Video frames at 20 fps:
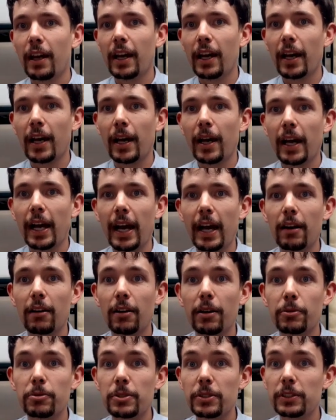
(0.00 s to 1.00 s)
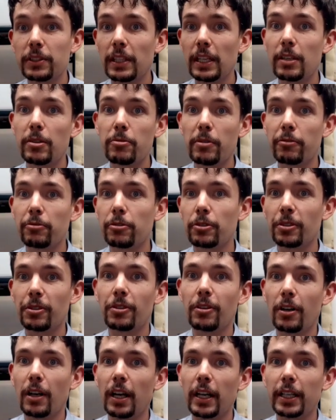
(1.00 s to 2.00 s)
and I will see whether or
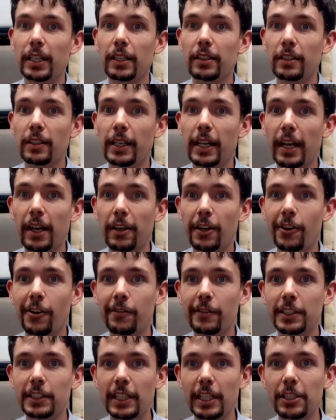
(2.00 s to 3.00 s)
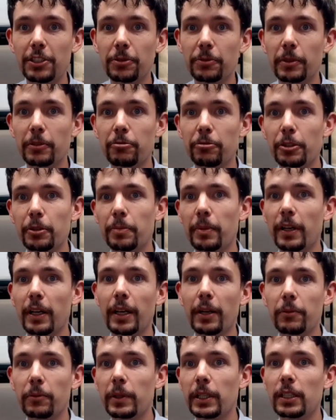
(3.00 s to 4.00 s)
not I can get a conversation with Rupert
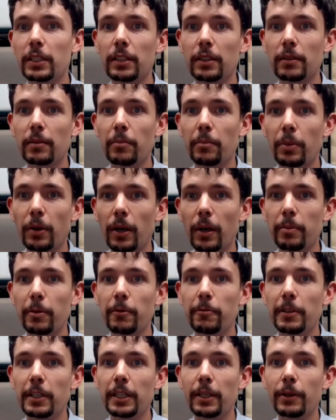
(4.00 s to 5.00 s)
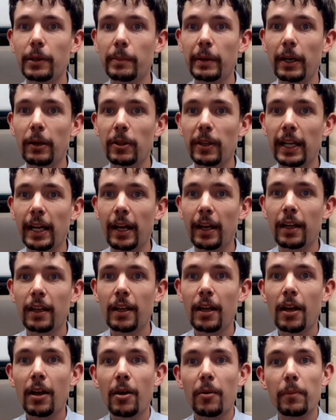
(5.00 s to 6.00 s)
and we can put up a video about that.
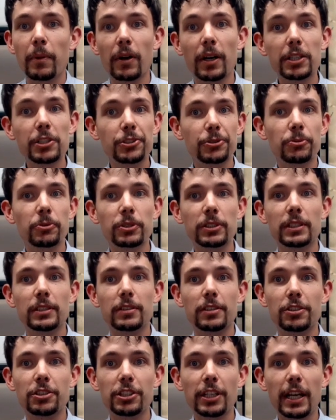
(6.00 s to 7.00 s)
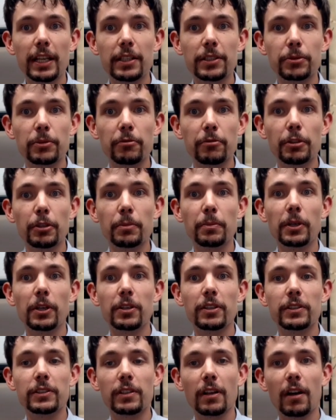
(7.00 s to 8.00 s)
But I just wanted to share this with you
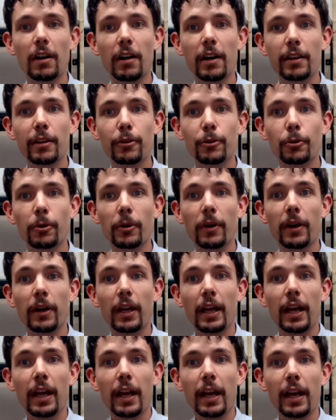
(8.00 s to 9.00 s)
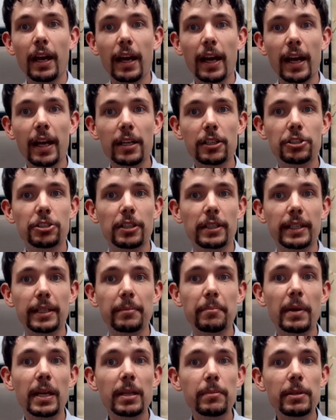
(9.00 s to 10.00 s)
because I thought,
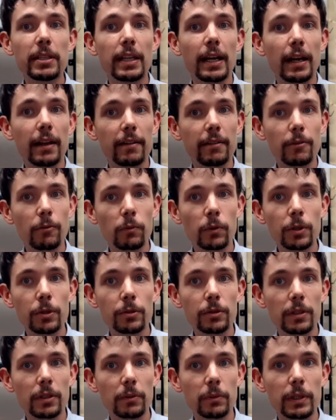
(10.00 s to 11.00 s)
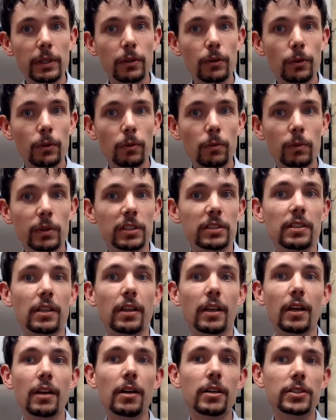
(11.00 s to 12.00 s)
actually, maybe that wound that we thought was the
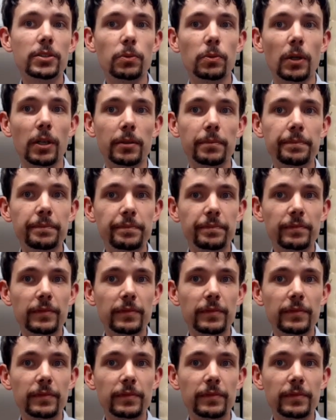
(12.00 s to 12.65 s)
last one